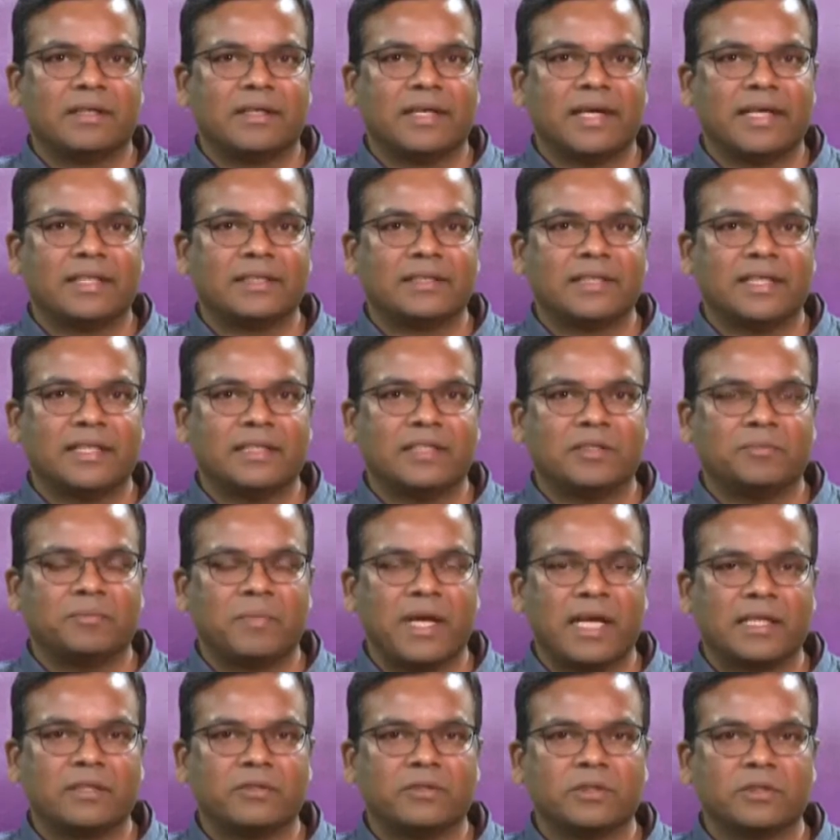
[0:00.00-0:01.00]
X-ray
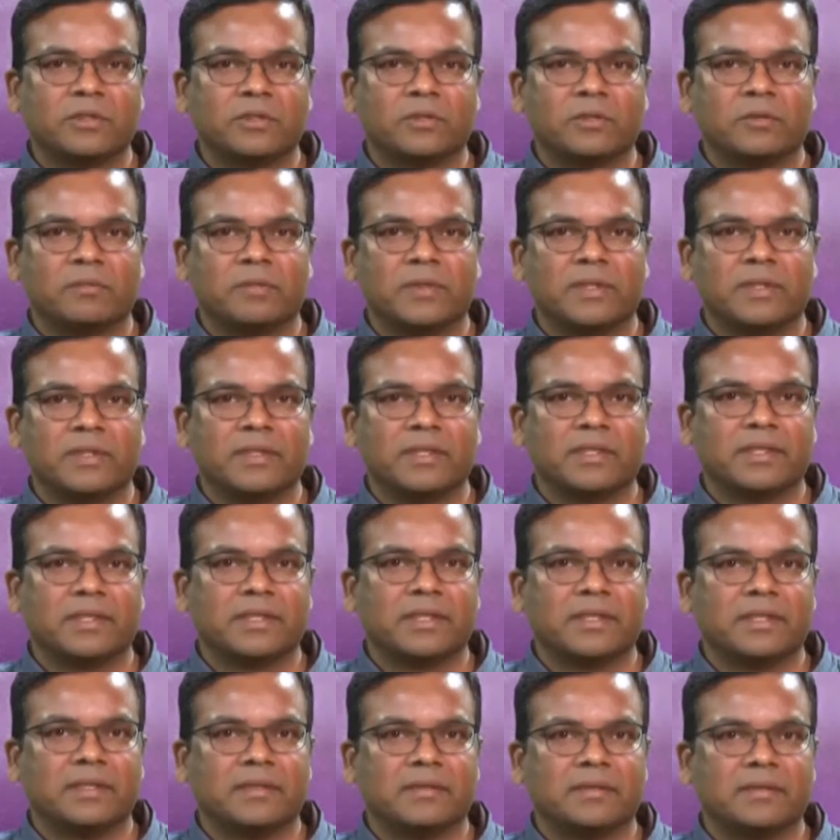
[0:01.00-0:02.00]
spectroscopy
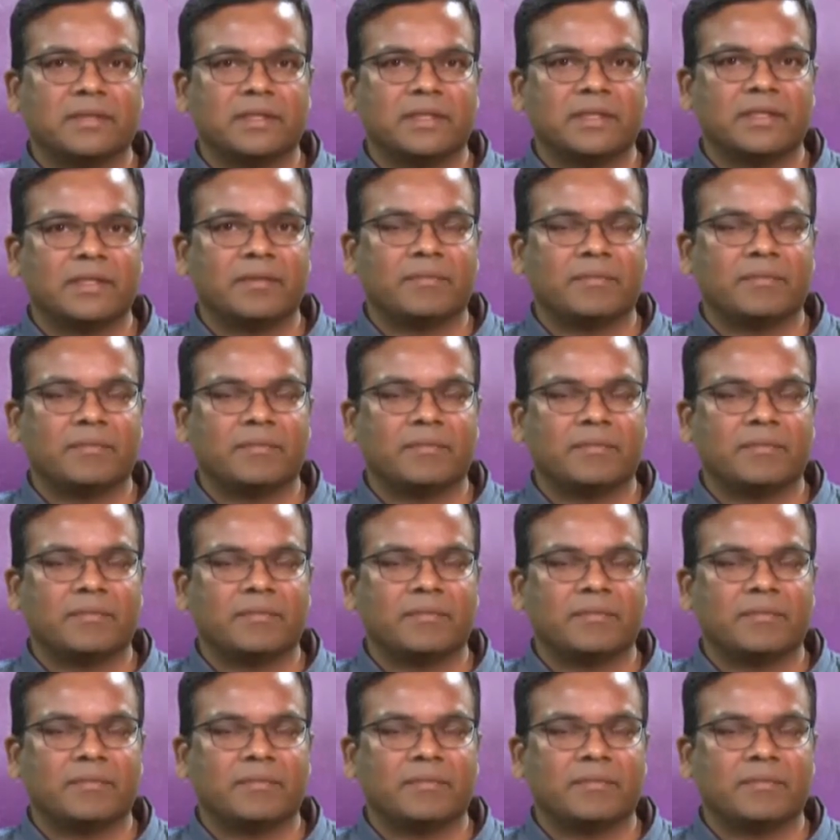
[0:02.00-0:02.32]
in